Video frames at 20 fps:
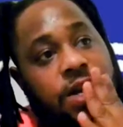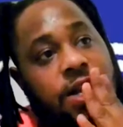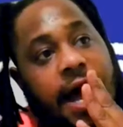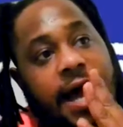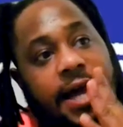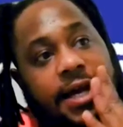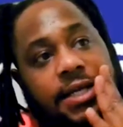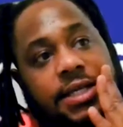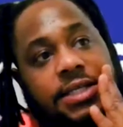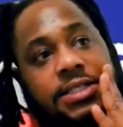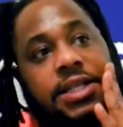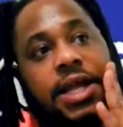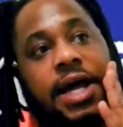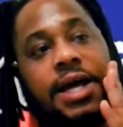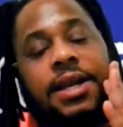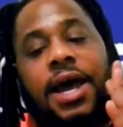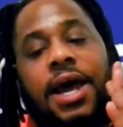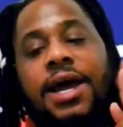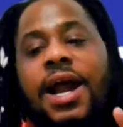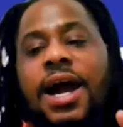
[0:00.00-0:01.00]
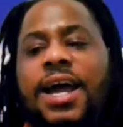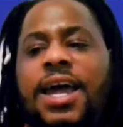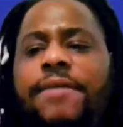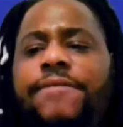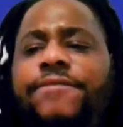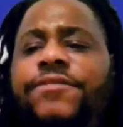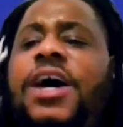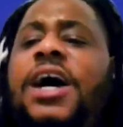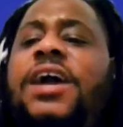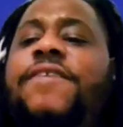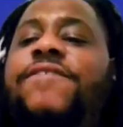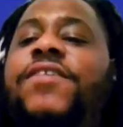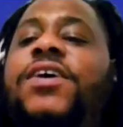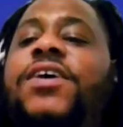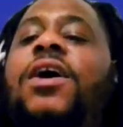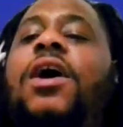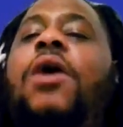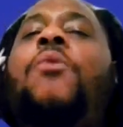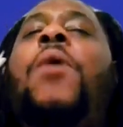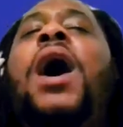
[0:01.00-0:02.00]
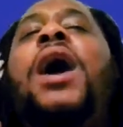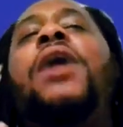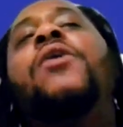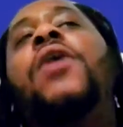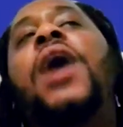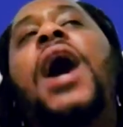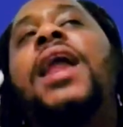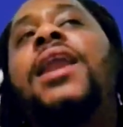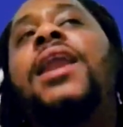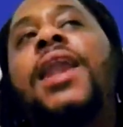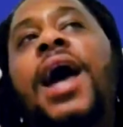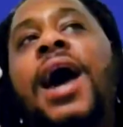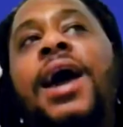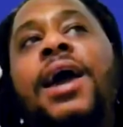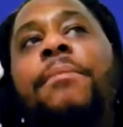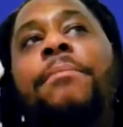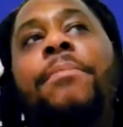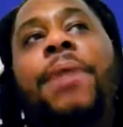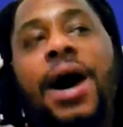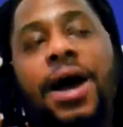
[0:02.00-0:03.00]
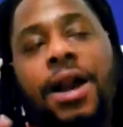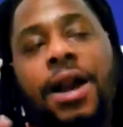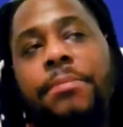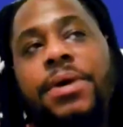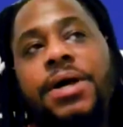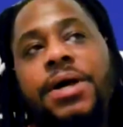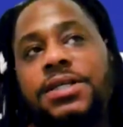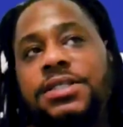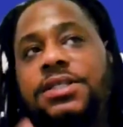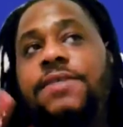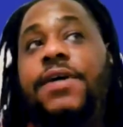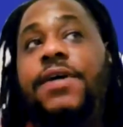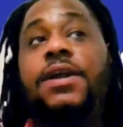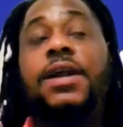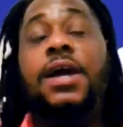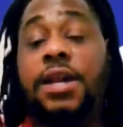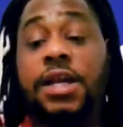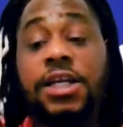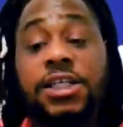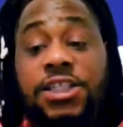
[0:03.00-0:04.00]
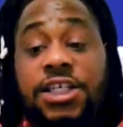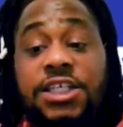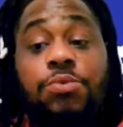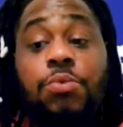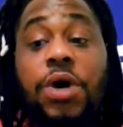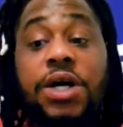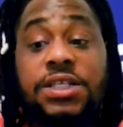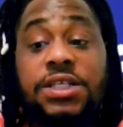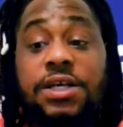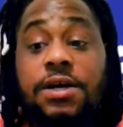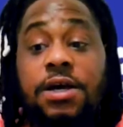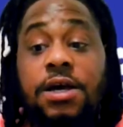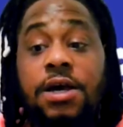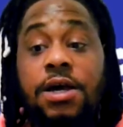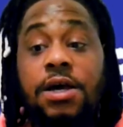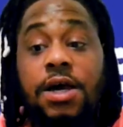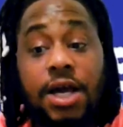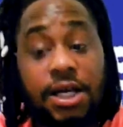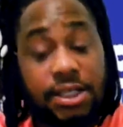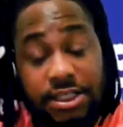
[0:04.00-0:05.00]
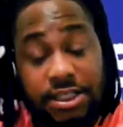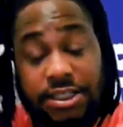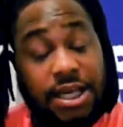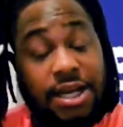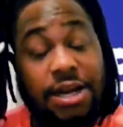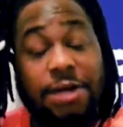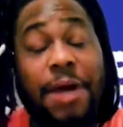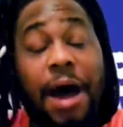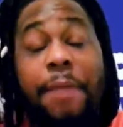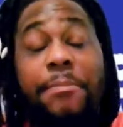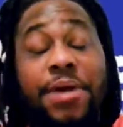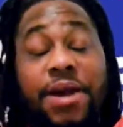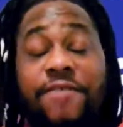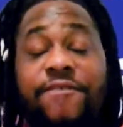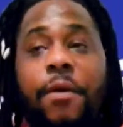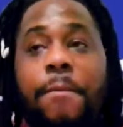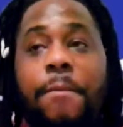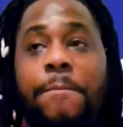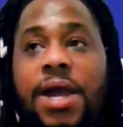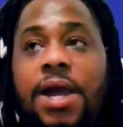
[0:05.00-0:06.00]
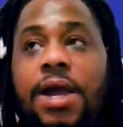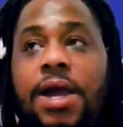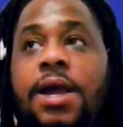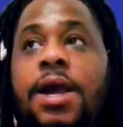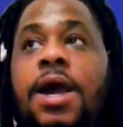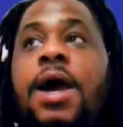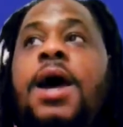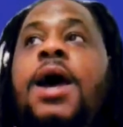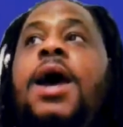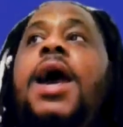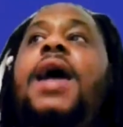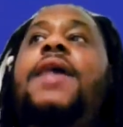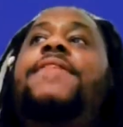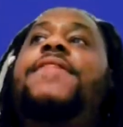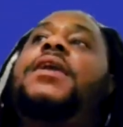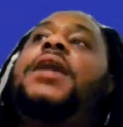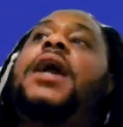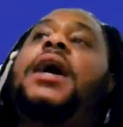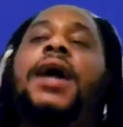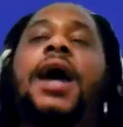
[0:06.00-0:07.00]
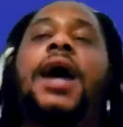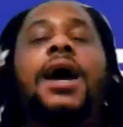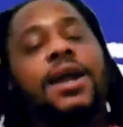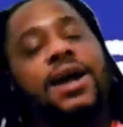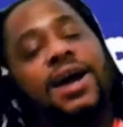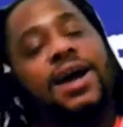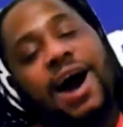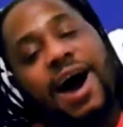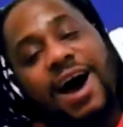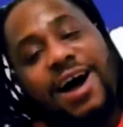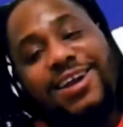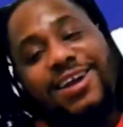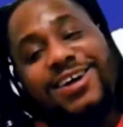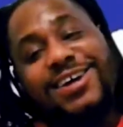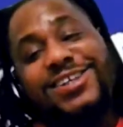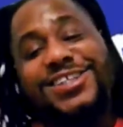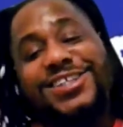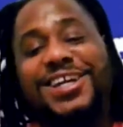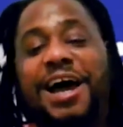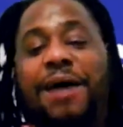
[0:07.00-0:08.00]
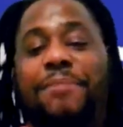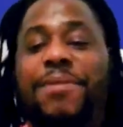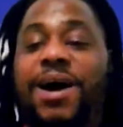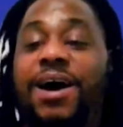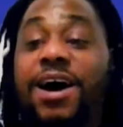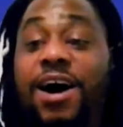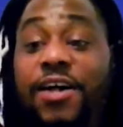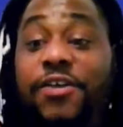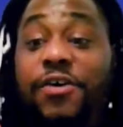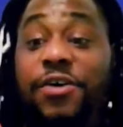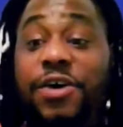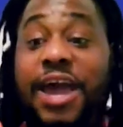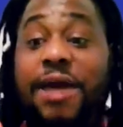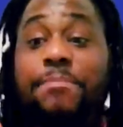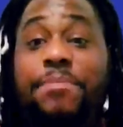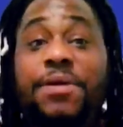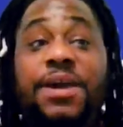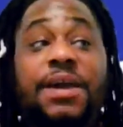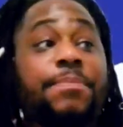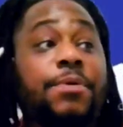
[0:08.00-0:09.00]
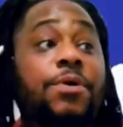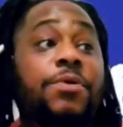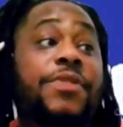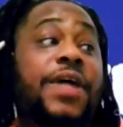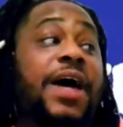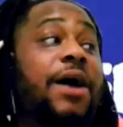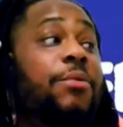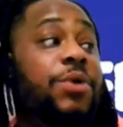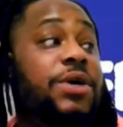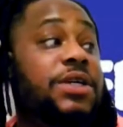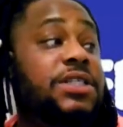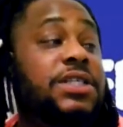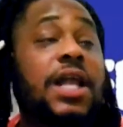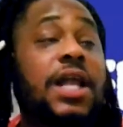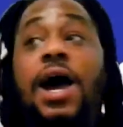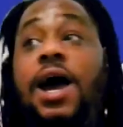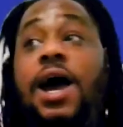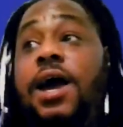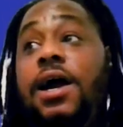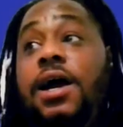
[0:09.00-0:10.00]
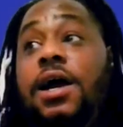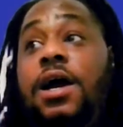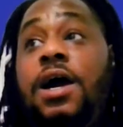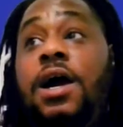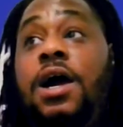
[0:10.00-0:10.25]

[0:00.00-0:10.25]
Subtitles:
really like this like that. And I kept trying to figure out why don't I like bottoming and stuff like that. And it just ended up not being for me. And then I got into college and I met other gay people that was like,